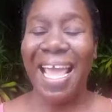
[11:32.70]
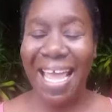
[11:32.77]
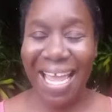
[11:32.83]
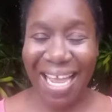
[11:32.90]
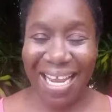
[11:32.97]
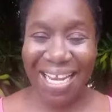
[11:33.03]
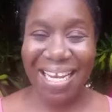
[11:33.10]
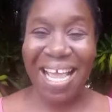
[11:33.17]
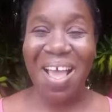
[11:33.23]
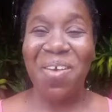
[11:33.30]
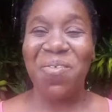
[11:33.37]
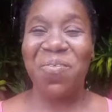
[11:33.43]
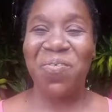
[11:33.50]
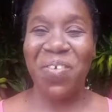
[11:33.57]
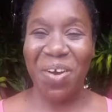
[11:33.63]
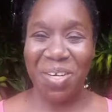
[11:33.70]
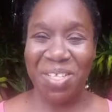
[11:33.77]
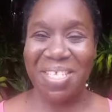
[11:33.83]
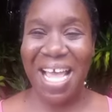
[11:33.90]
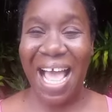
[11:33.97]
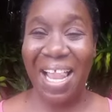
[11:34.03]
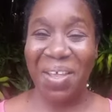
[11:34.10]
in
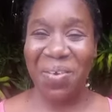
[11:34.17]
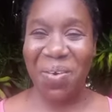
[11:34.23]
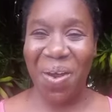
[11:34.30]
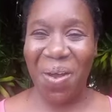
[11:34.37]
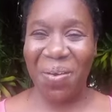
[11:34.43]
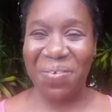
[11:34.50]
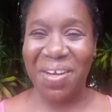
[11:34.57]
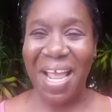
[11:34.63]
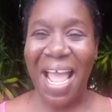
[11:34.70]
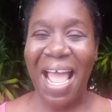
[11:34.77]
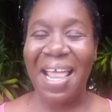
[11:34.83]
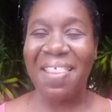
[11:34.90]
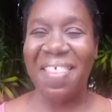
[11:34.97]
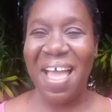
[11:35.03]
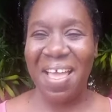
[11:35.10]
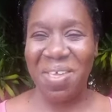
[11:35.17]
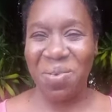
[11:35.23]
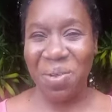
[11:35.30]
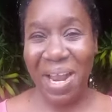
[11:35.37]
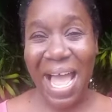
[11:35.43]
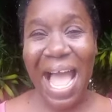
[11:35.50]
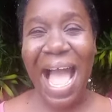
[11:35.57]
fertile ground and that
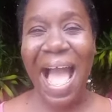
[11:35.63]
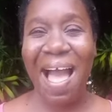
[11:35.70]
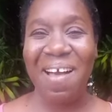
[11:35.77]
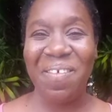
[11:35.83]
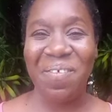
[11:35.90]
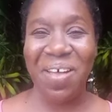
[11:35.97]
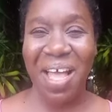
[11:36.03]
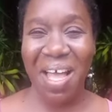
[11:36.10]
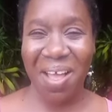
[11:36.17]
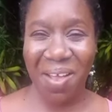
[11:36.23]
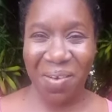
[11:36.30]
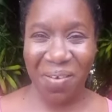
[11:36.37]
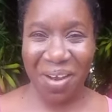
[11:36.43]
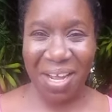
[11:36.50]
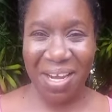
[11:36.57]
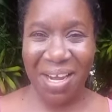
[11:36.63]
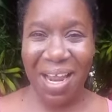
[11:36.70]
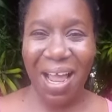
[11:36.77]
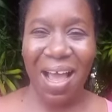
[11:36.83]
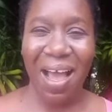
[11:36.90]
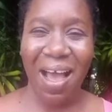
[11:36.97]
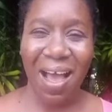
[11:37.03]
you'll have a great
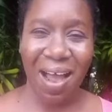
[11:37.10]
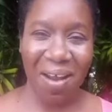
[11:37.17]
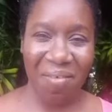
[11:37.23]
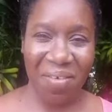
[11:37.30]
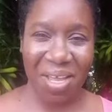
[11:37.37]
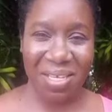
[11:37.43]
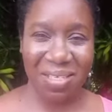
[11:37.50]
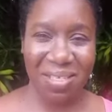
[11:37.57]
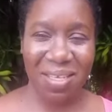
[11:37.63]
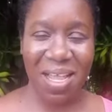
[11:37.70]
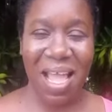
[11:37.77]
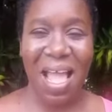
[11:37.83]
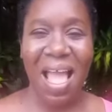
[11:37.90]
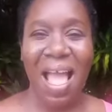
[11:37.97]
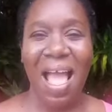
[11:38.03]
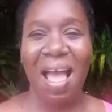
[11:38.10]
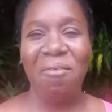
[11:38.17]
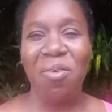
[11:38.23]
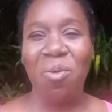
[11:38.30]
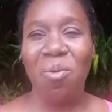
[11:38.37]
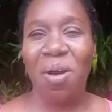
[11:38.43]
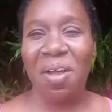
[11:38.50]
harvest.
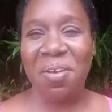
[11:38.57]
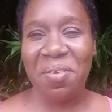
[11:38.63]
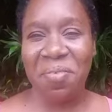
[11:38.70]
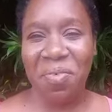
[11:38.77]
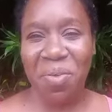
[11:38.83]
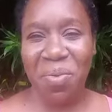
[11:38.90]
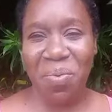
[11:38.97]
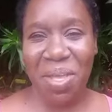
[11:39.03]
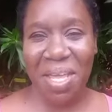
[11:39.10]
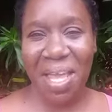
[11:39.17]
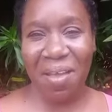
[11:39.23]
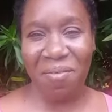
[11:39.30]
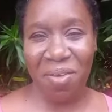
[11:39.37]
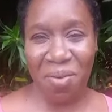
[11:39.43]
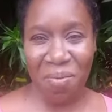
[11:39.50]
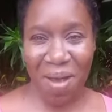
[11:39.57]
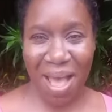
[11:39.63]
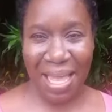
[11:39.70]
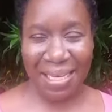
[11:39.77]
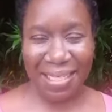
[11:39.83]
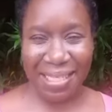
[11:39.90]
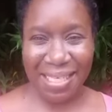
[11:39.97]
Have a wonderful week,
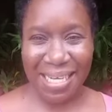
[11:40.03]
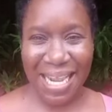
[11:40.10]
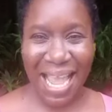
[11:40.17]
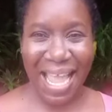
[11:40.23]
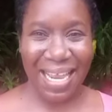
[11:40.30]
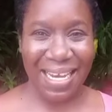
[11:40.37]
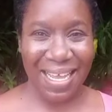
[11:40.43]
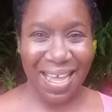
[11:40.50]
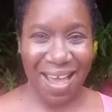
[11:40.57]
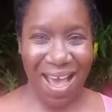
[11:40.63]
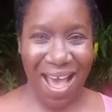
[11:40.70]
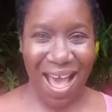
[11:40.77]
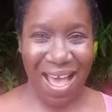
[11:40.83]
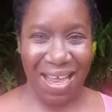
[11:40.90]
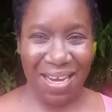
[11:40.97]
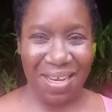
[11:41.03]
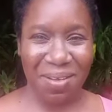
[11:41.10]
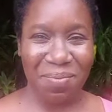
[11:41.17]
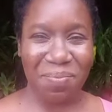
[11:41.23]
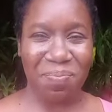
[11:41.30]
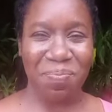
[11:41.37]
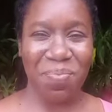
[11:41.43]
everyone, and God
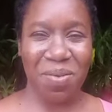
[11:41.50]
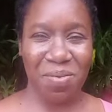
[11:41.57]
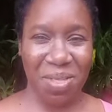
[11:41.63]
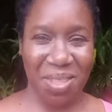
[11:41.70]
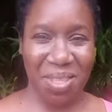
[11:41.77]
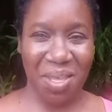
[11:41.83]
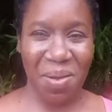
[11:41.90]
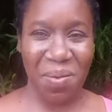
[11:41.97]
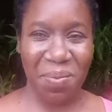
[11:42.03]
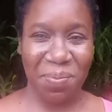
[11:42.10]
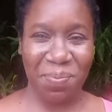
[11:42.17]
be with you.